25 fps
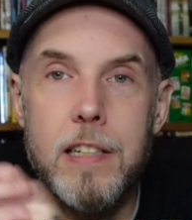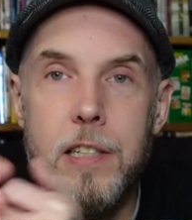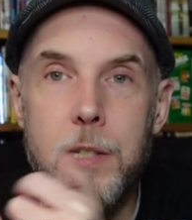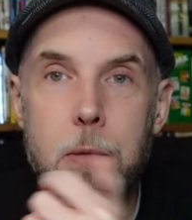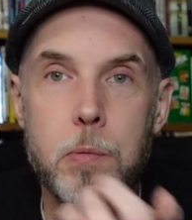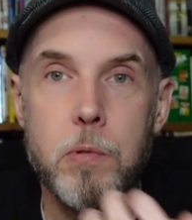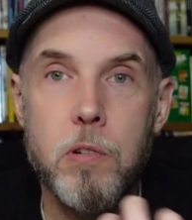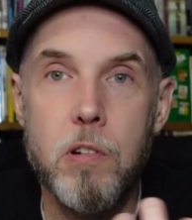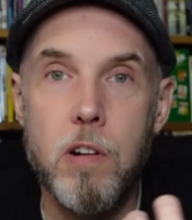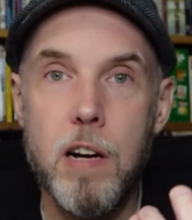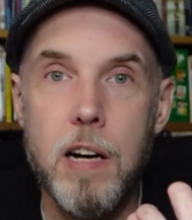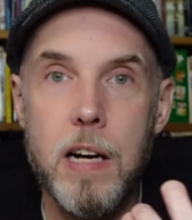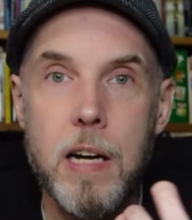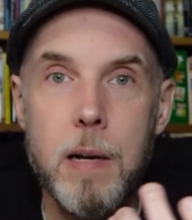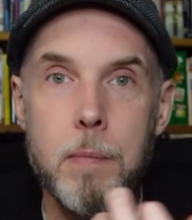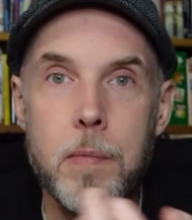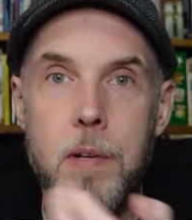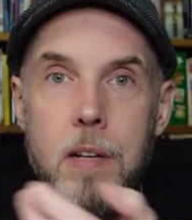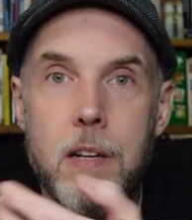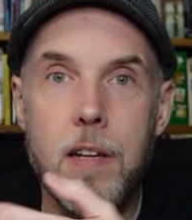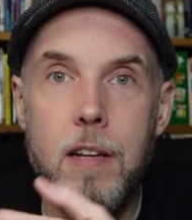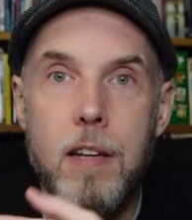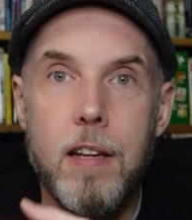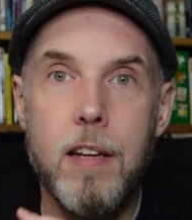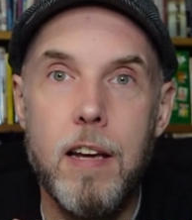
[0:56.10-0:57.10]
I
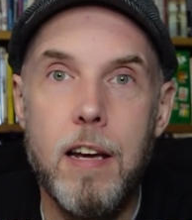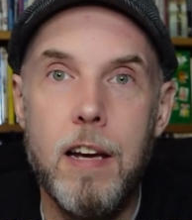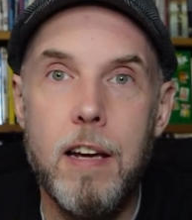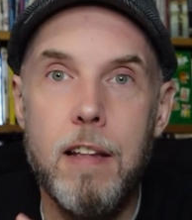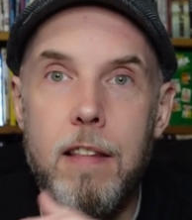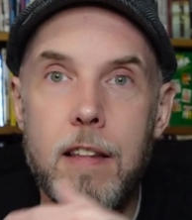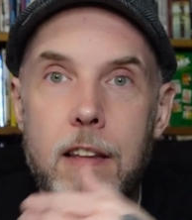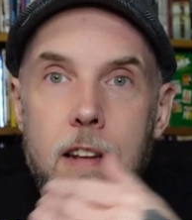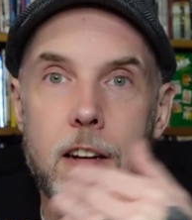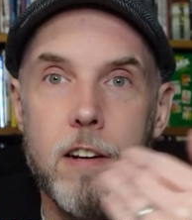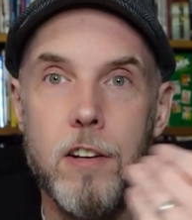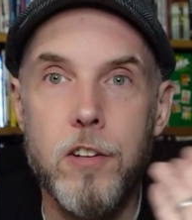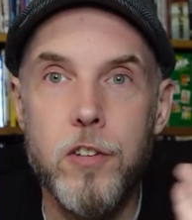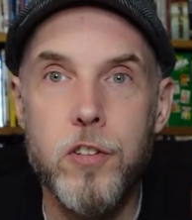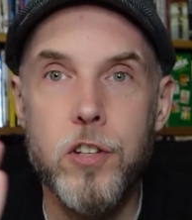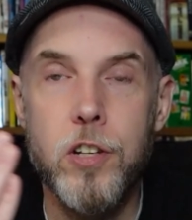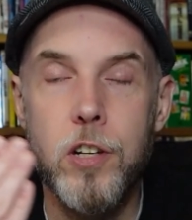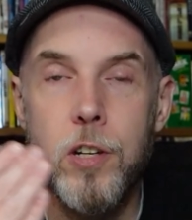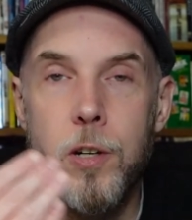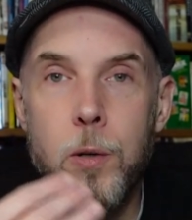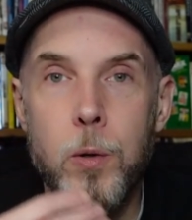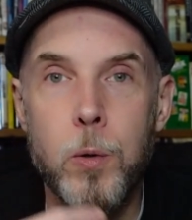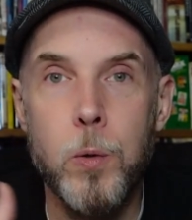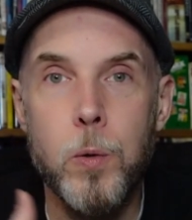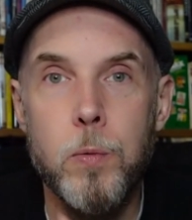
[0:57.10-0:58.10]
subscribed, and then
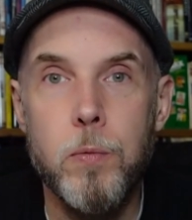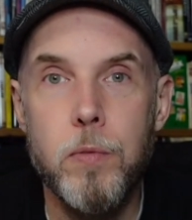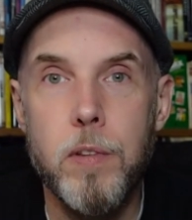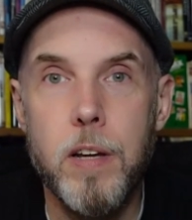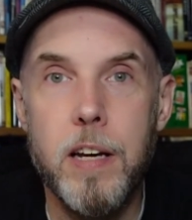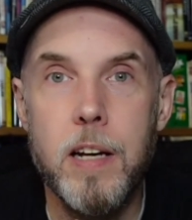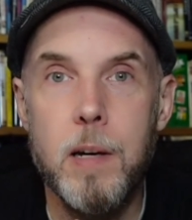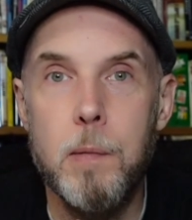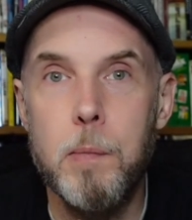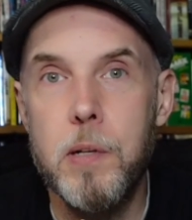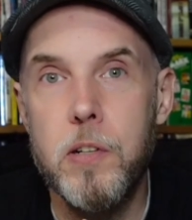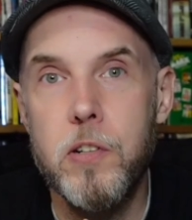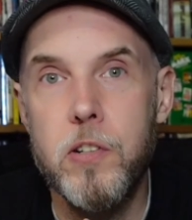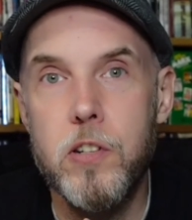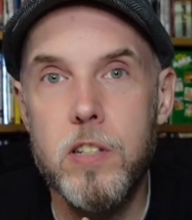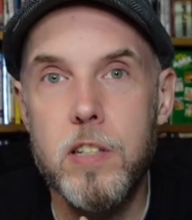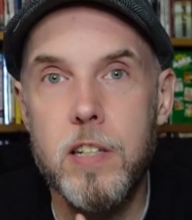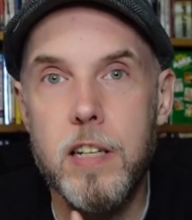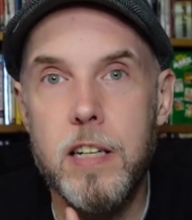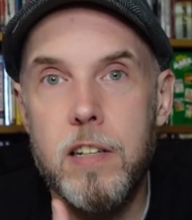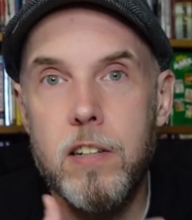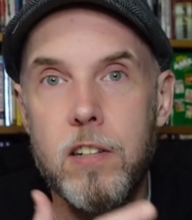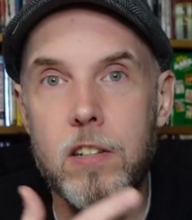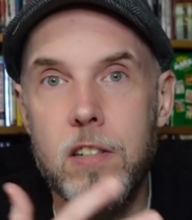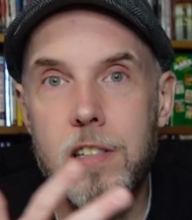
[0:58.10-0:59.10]
also they had a bunch of
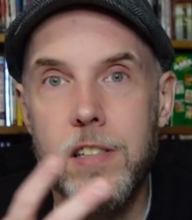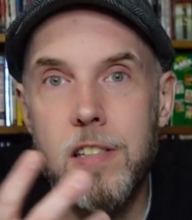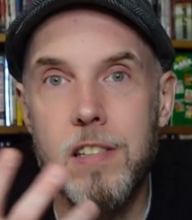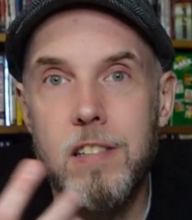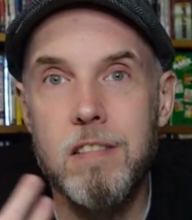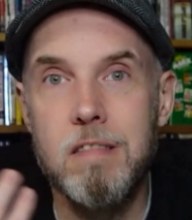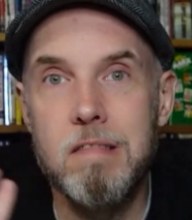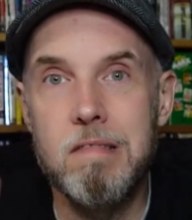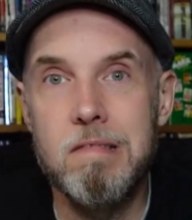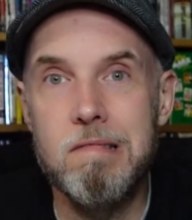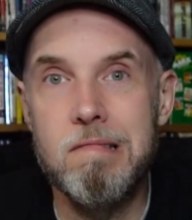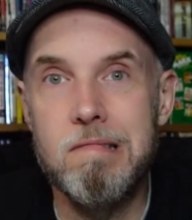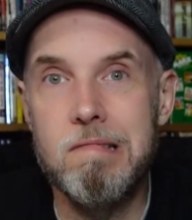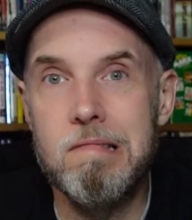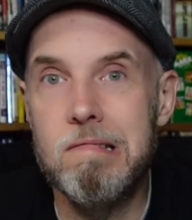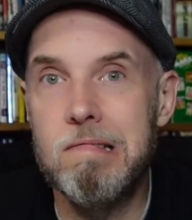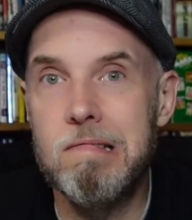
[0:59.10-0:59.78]
sales, and